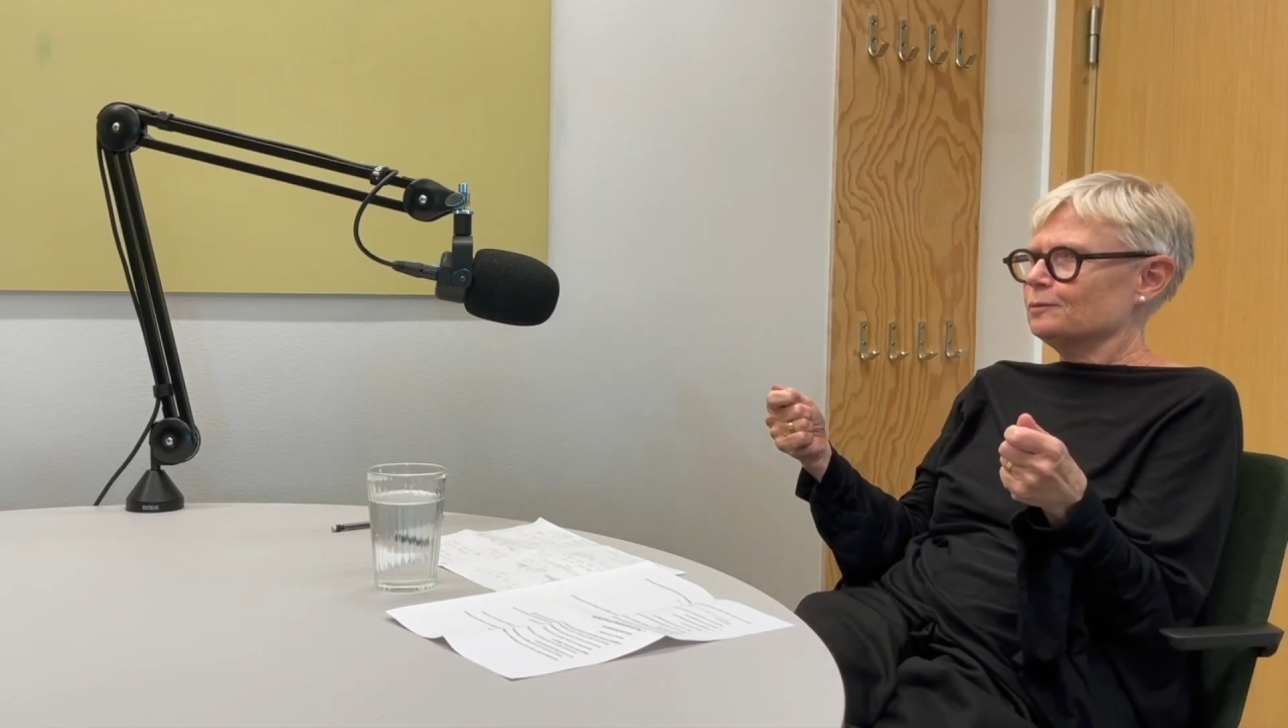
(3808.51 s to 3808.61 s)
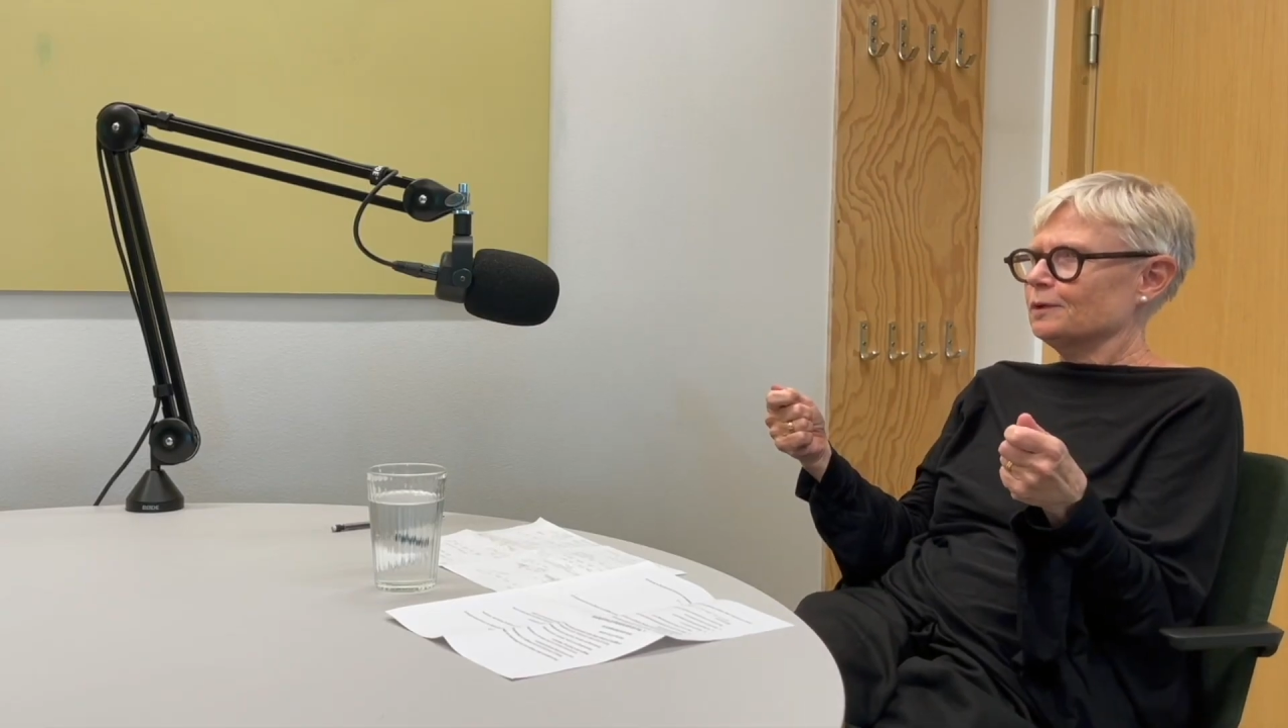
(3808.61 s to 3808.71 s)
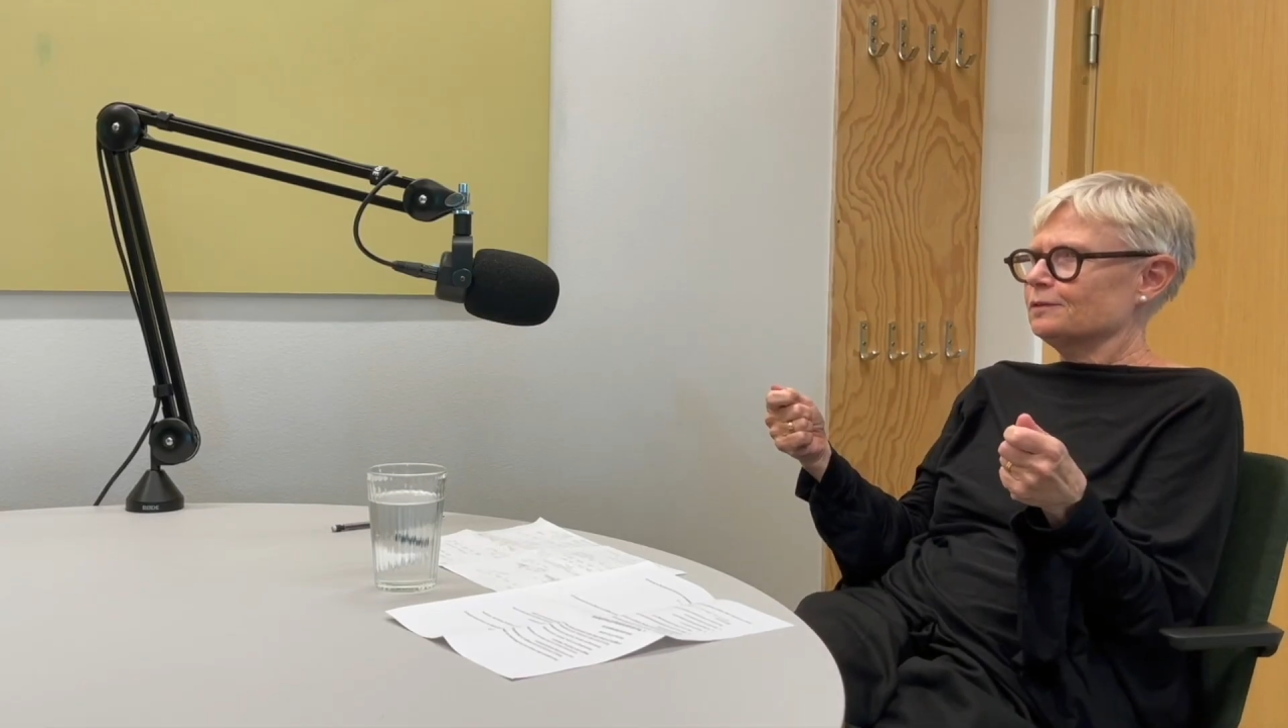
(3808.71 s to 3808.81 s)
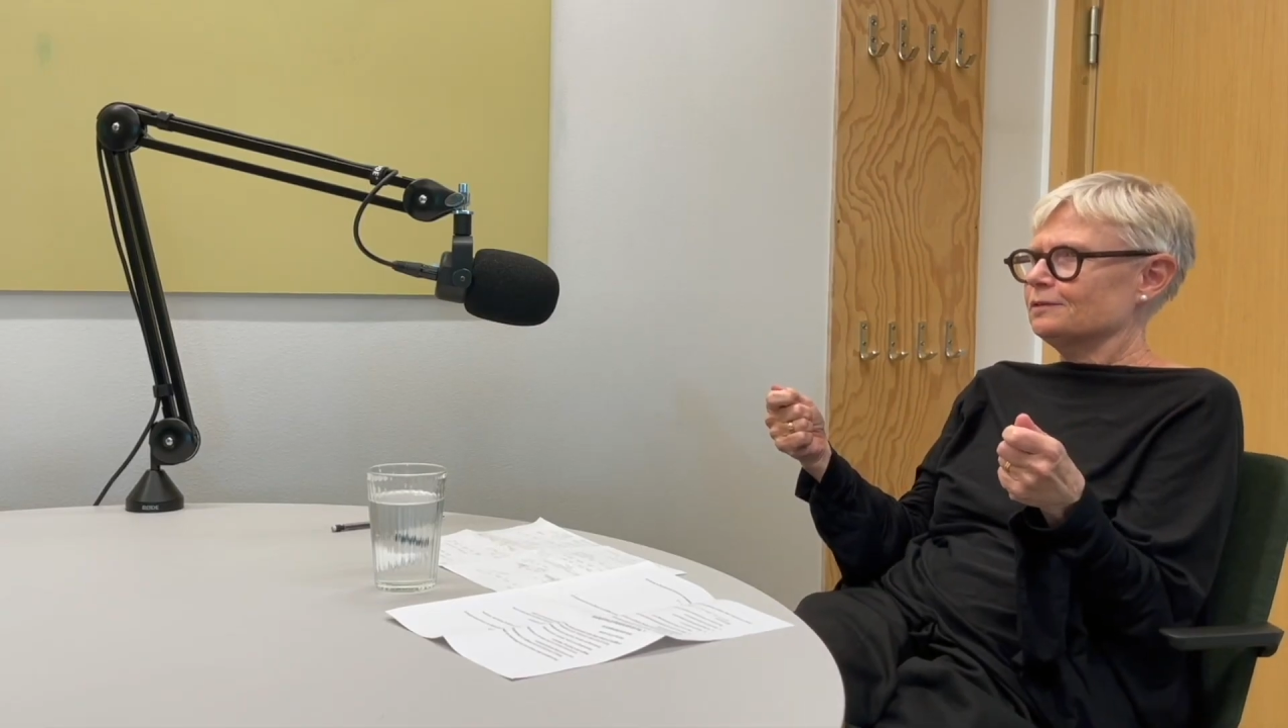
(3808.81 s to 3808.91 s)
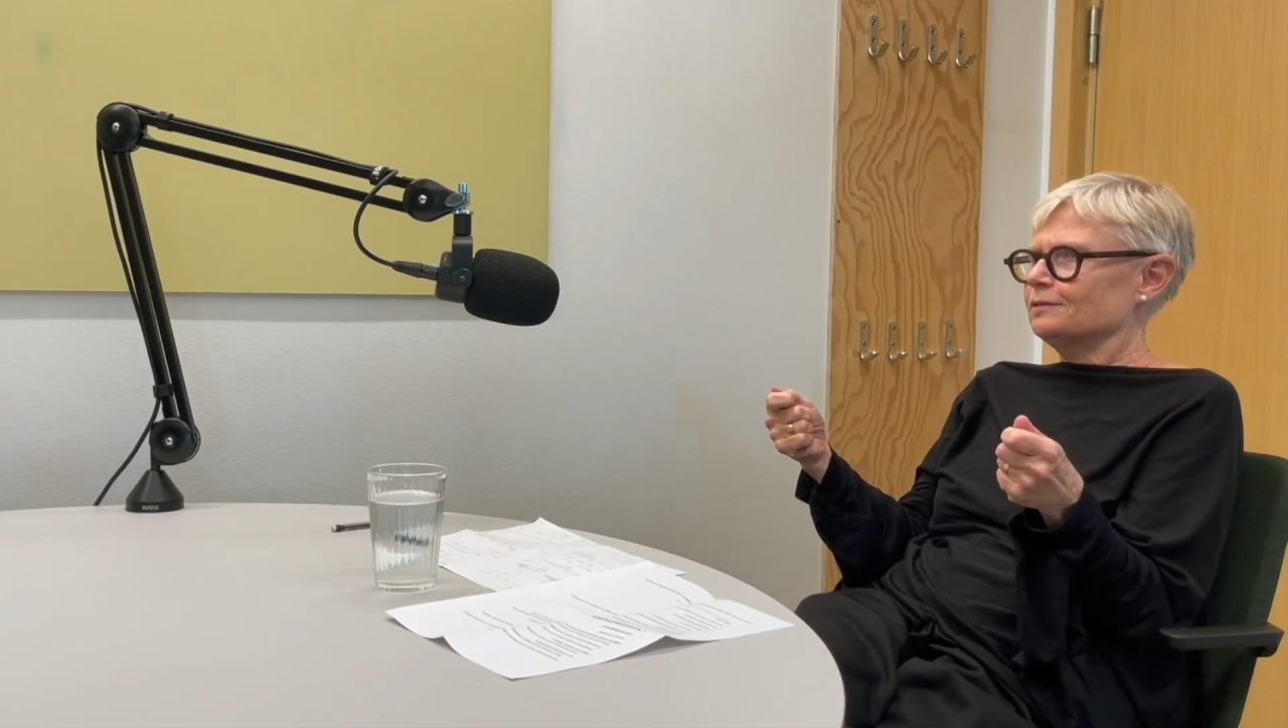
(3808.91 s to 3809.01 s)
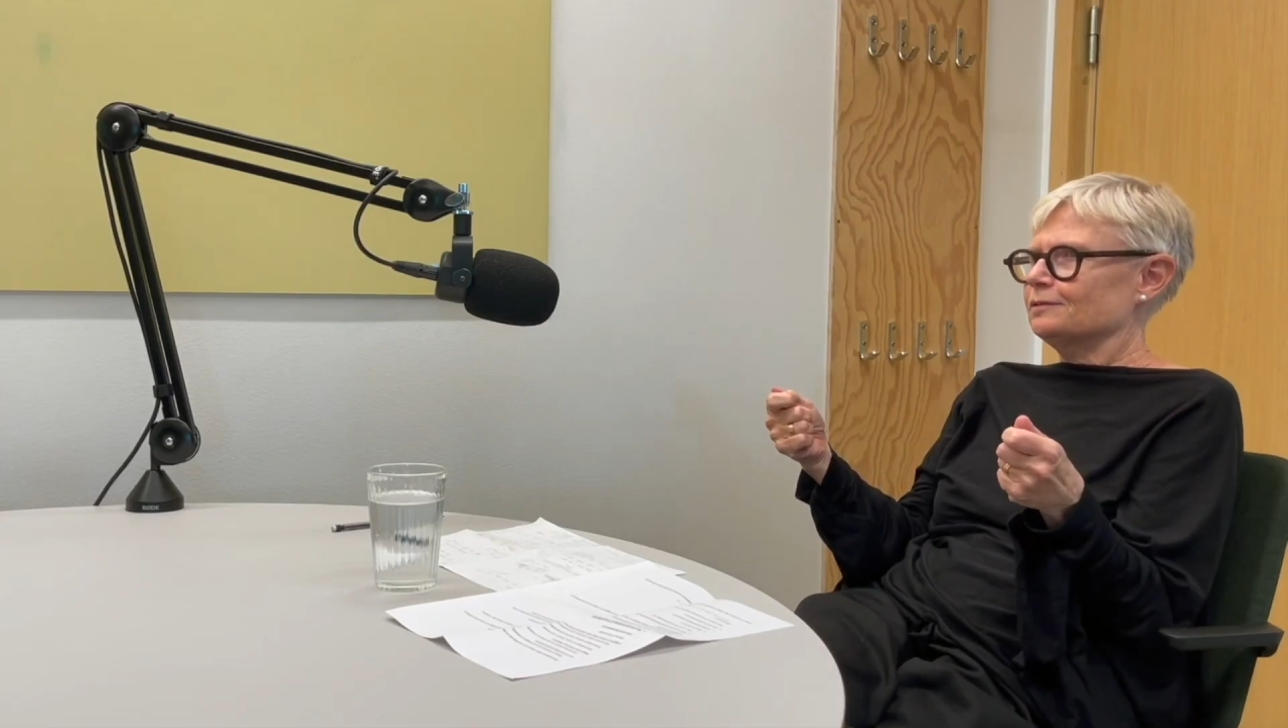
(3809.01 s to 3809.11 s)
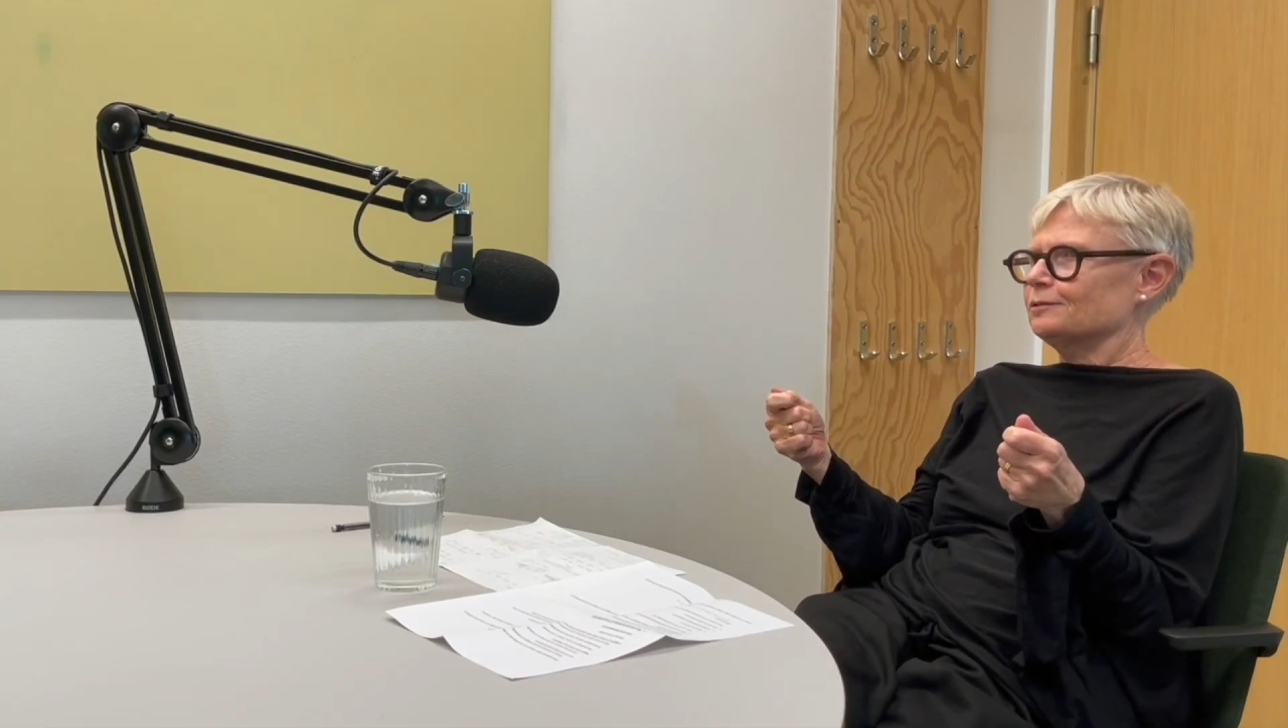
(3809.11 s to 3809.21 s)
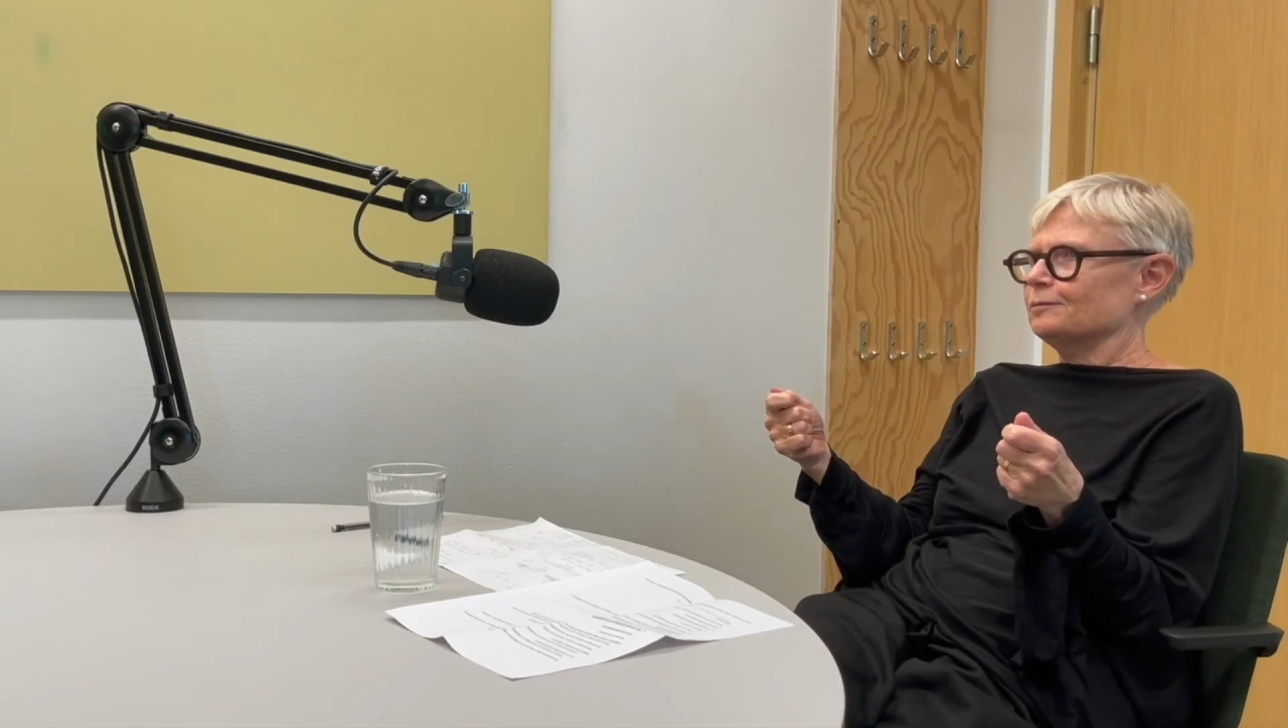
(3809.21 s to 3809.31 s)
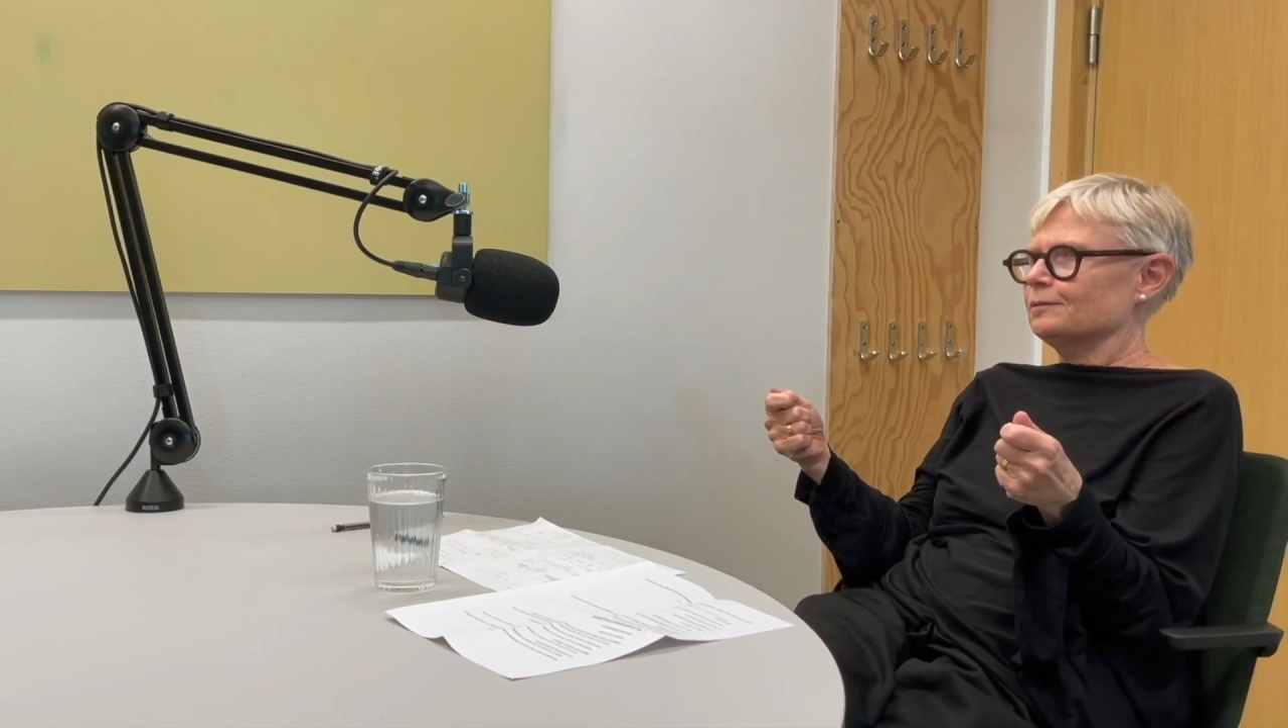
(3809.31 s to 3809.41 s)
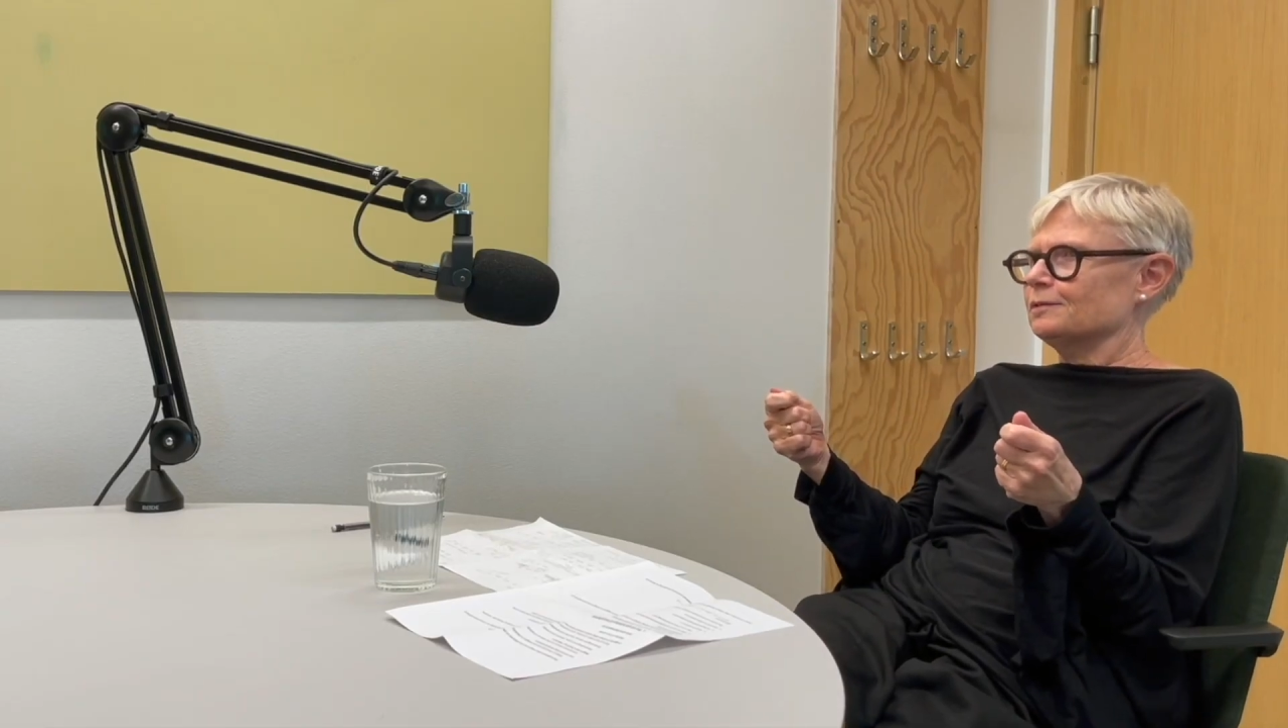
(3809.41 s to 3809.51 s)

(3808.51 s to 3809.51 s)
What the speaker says: want to